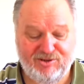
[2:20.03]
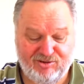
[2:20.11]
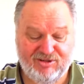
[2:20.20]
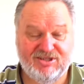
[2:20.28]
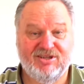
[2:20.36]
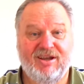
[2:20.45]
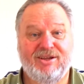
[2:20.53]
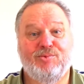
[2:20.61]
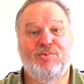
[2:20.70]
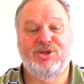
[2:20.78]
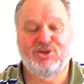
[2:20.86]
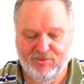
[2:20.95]
to
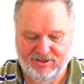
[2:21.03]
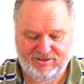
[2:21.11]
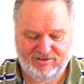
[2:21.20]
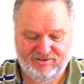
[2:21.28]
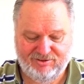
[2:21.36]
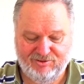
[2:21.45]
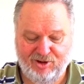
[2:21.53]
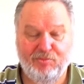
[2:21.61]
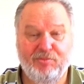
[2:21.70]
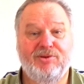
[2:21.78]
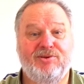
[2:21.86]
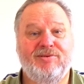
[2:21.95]
decide which one to
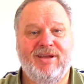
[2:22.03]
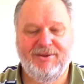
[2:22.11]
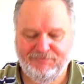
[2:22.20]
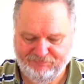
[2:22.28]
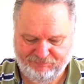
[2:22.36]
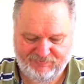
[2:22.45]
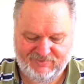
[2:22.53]
open today.